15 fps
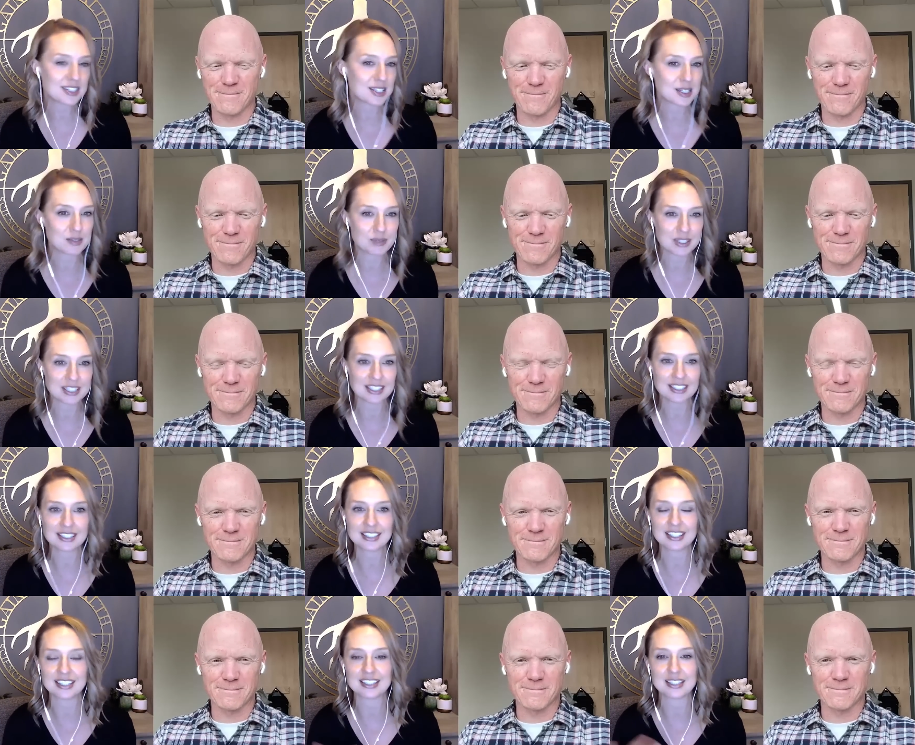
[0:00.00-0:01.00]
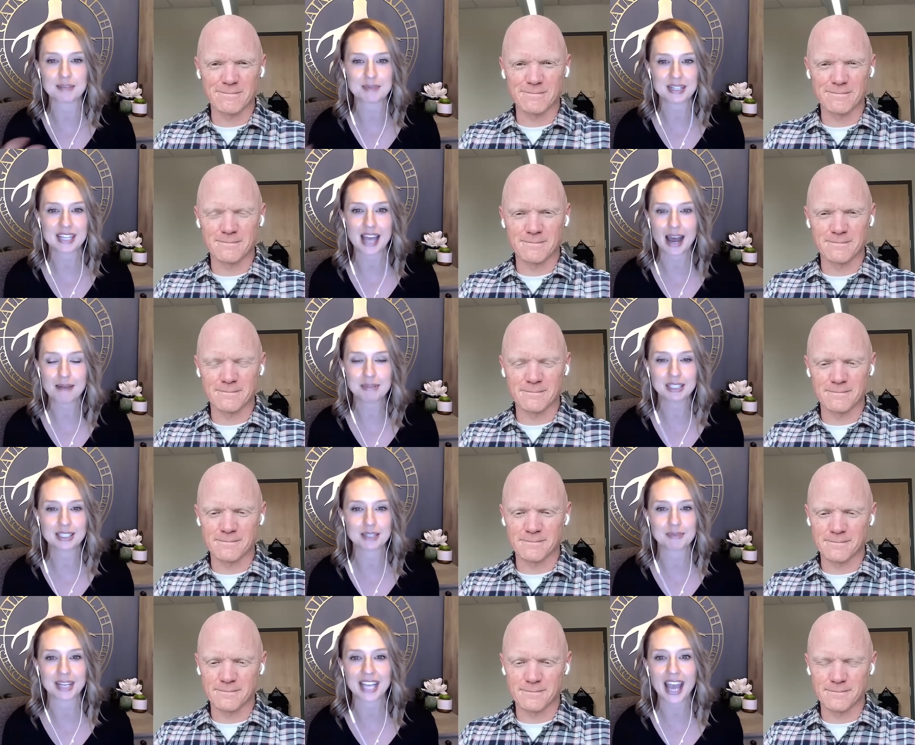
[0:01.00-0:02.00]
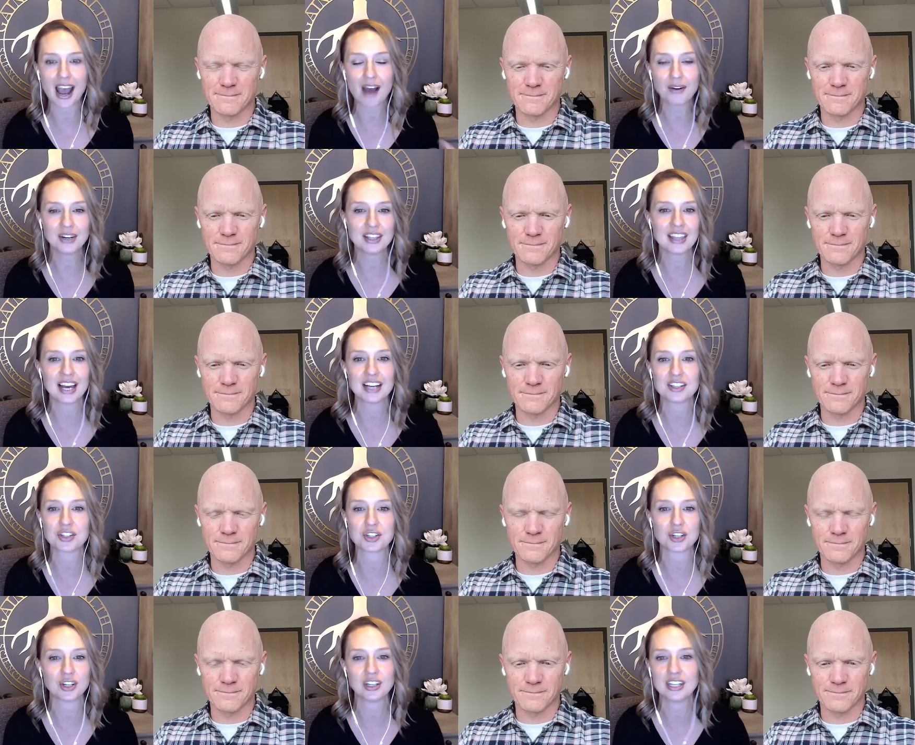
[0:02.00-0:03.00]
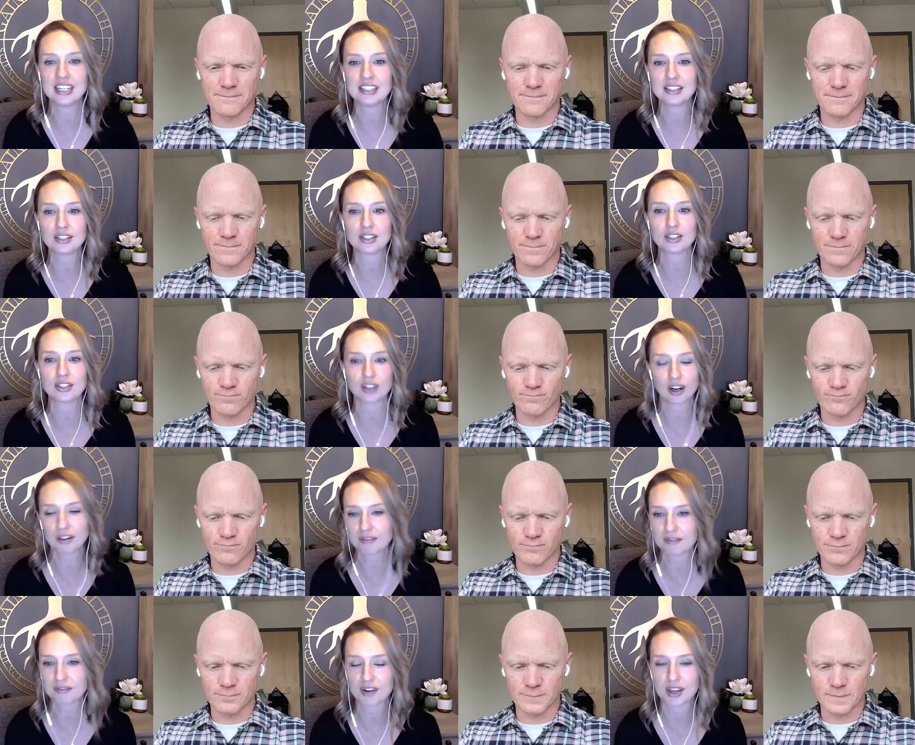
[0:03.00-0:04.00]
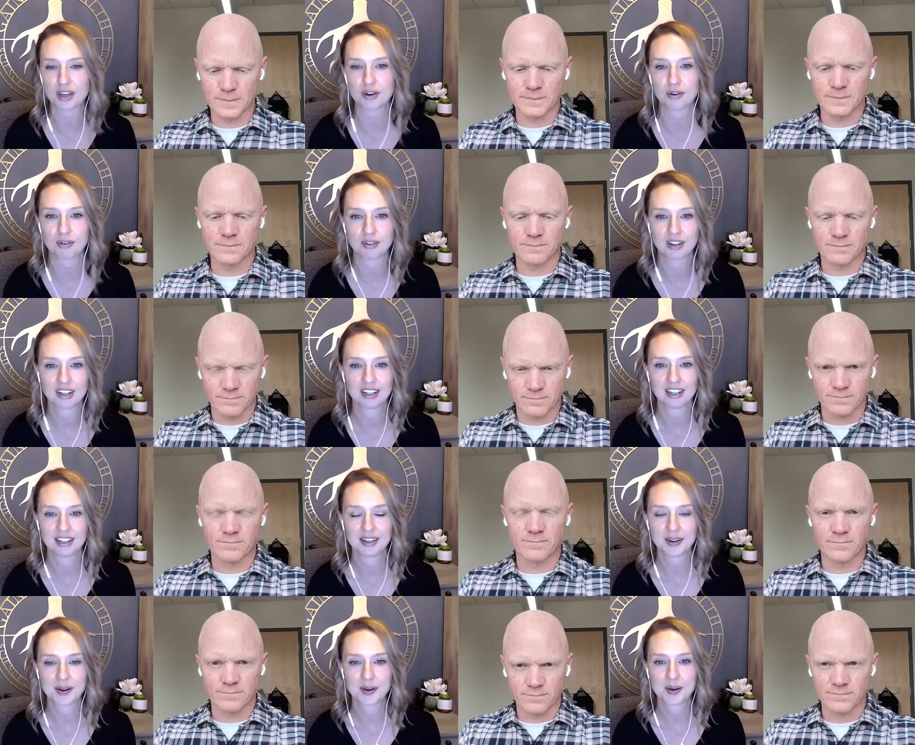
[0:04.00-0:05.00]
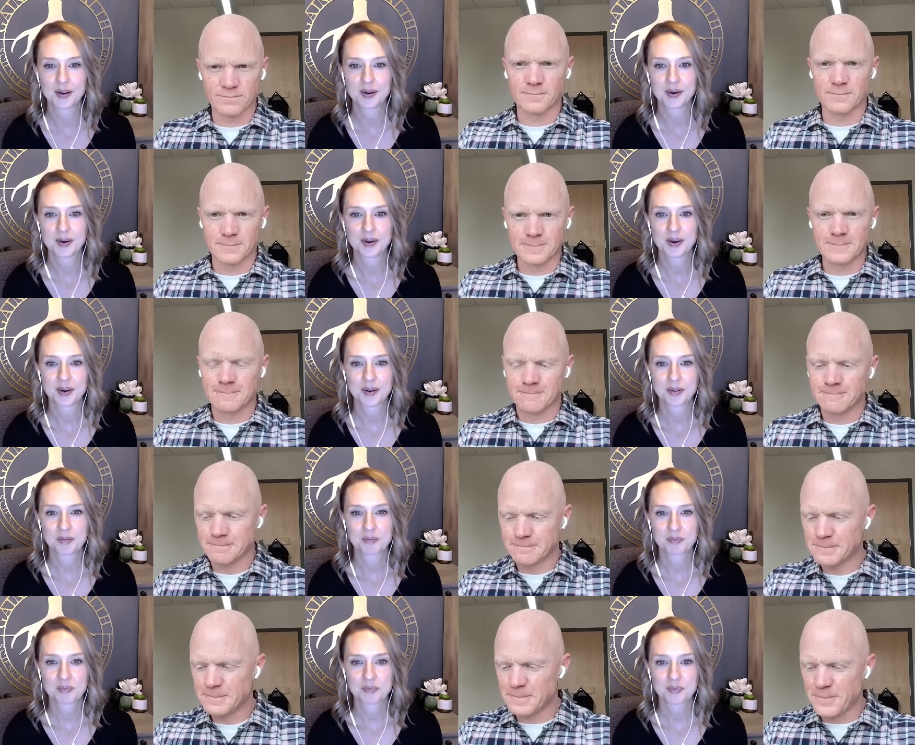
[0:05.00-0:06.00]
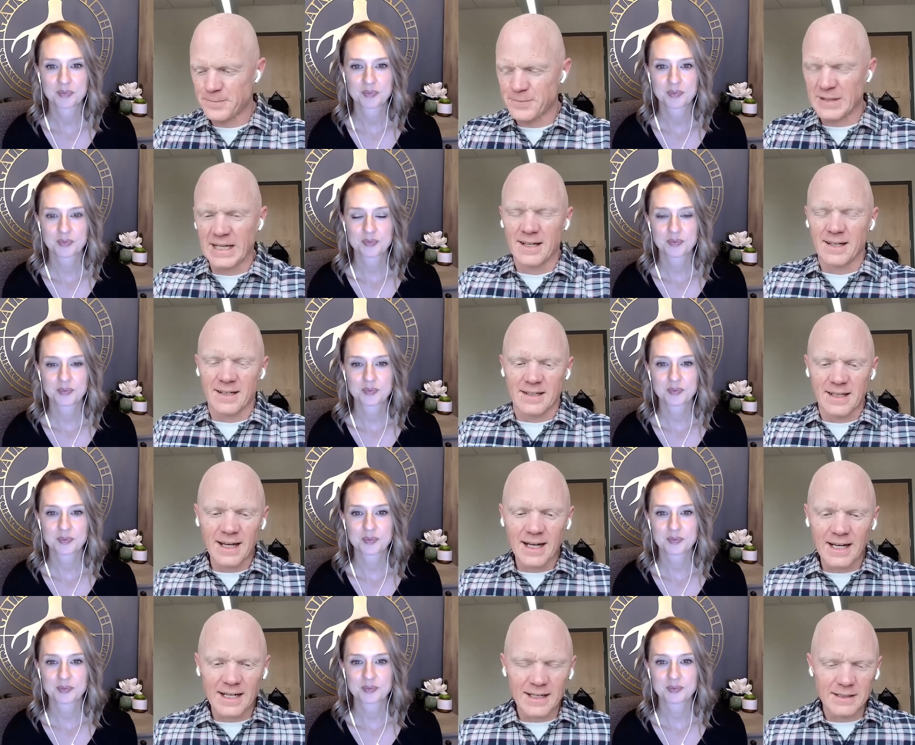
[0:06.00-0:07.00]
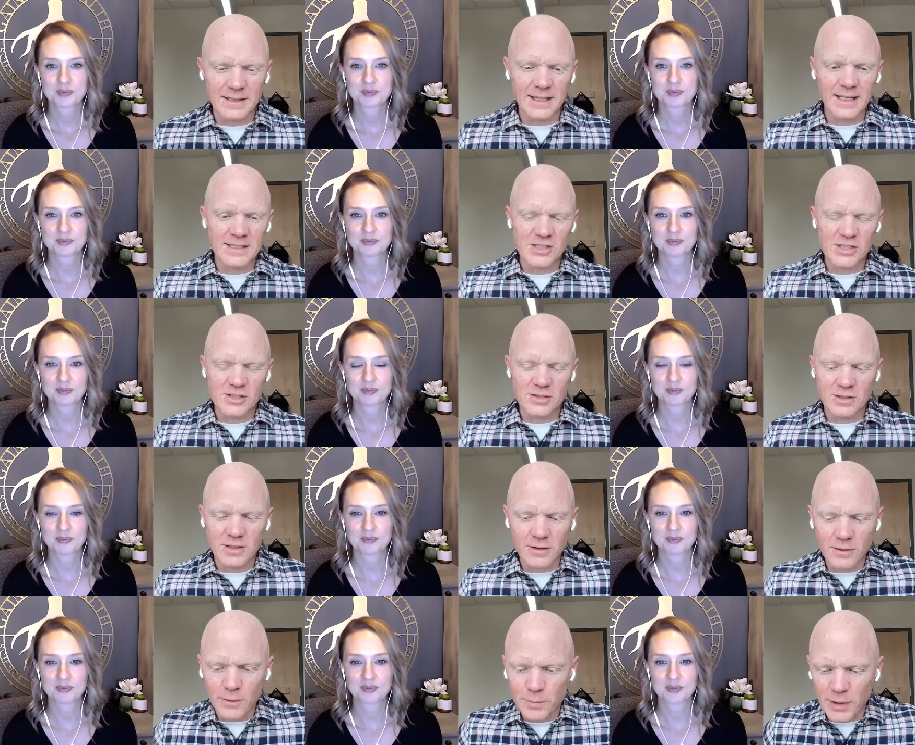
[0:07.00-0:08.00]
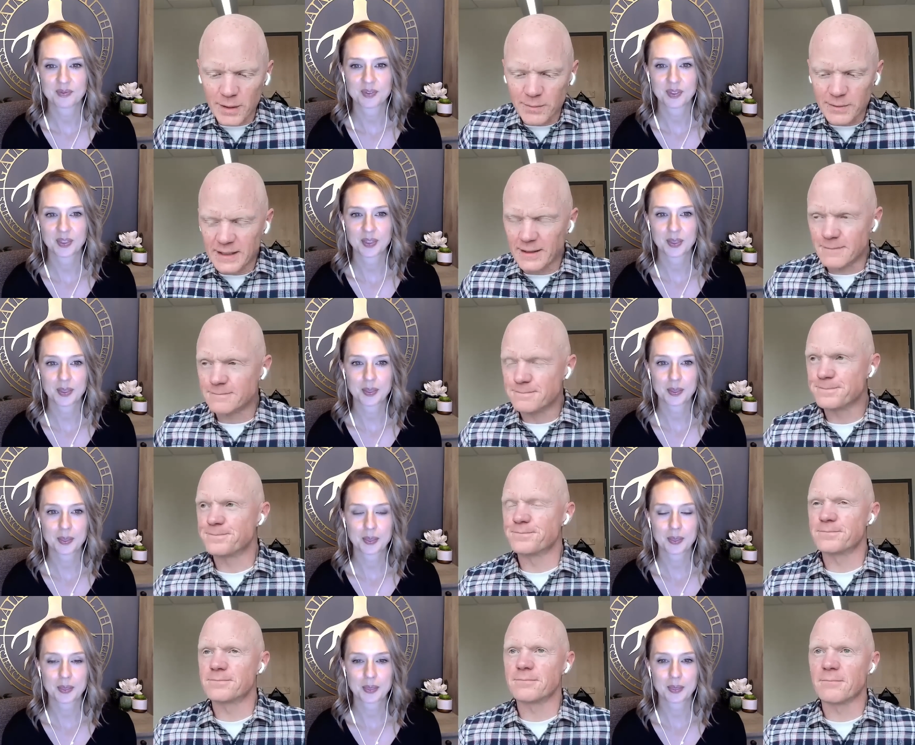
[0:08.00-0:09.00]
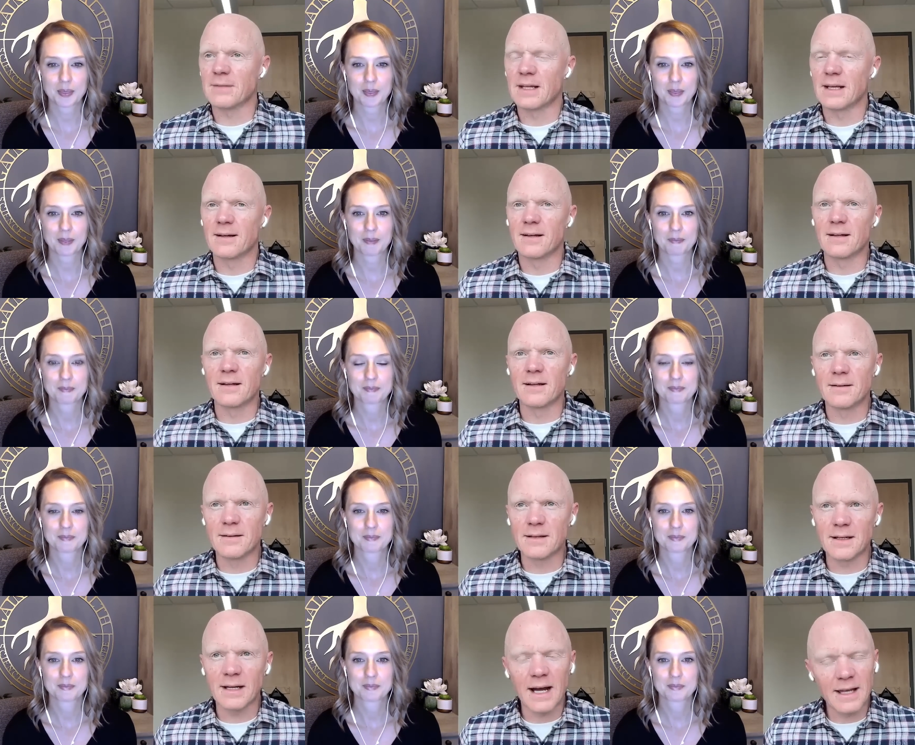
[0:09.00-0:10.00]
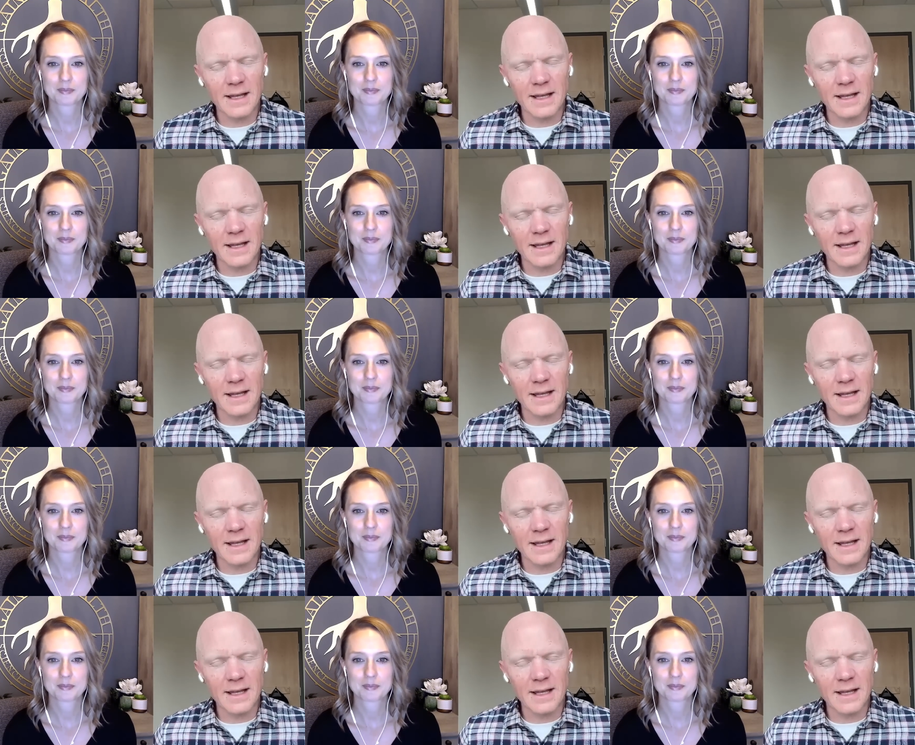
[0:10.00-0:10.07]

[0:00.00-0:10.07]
Speaker 1: and insulin resistance and metabolism. Like, how did that journey start for you?
Speaker 2: Mm-hmm. Yeah, it's there are probably I,